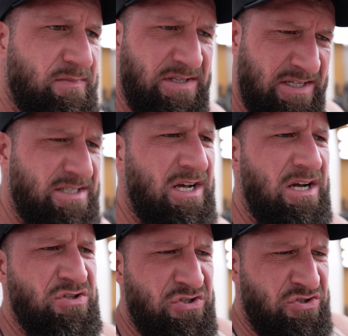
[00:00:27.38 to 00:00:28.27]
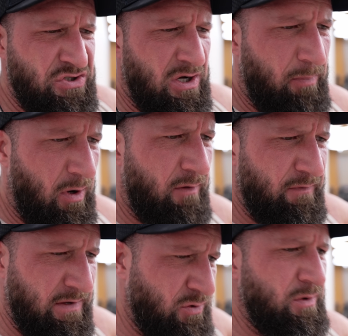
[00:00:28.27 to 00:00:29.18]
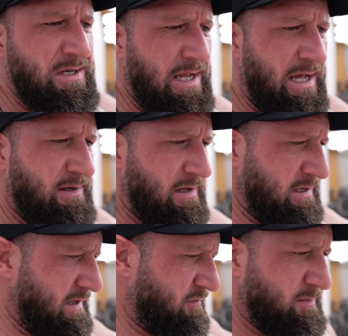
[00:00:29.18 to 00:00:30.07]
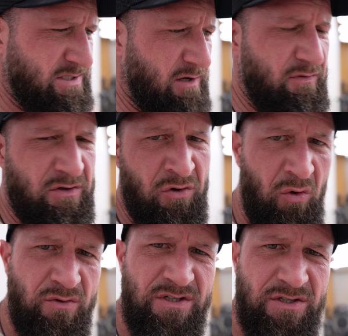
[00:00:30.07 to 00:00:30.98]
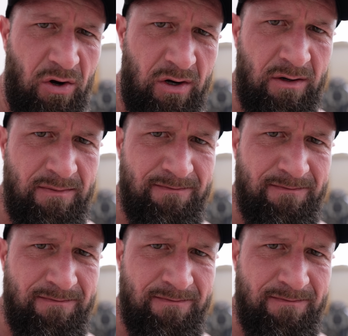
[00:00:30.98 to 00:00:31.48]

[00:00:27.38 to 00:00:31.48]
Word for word: Did this guy just jump off into a net and give himself a gold star?